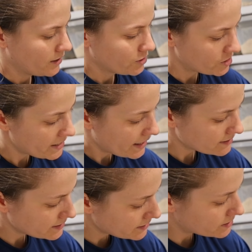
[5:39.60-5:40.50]
she
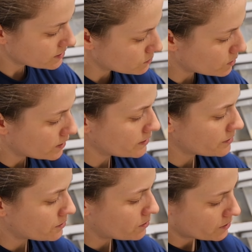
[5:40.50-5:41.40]
has a decent one,
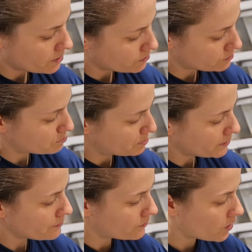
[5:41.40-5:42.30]
you know, it goes
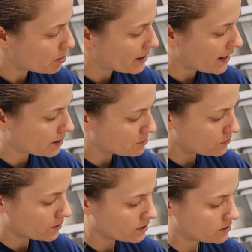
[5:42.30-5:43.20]
pretty far back
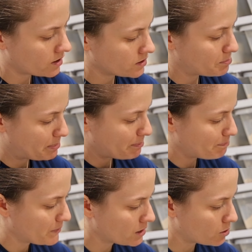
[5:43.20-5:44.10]
before it starts,
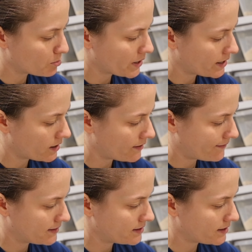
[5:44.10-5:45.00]
you know, breaking
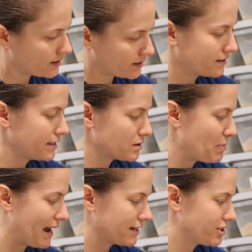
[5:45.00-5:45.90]
off into its
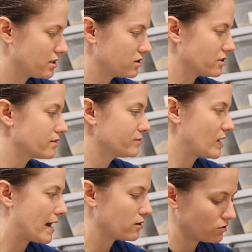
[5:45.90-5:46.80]
patches or
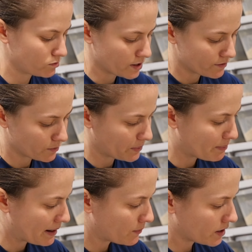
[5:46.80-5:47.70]
saddles, whatever we
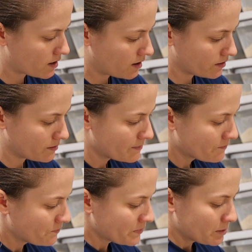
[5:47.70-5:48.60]
might want to call them.
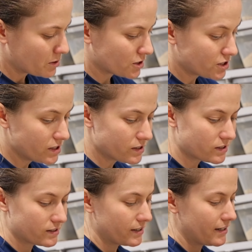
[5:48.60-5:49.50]
But
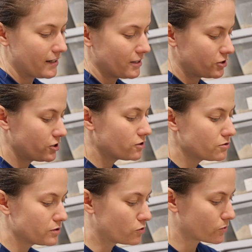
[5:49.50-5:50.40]
she's
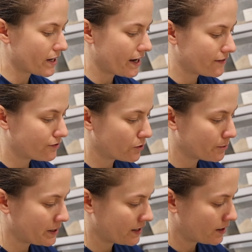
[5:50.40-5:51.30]
doing great
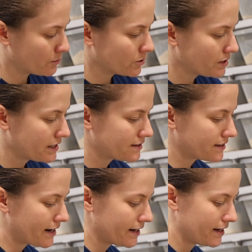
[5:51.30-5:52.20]
for me. I'm really
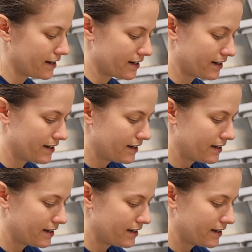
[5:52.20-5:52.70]
excited.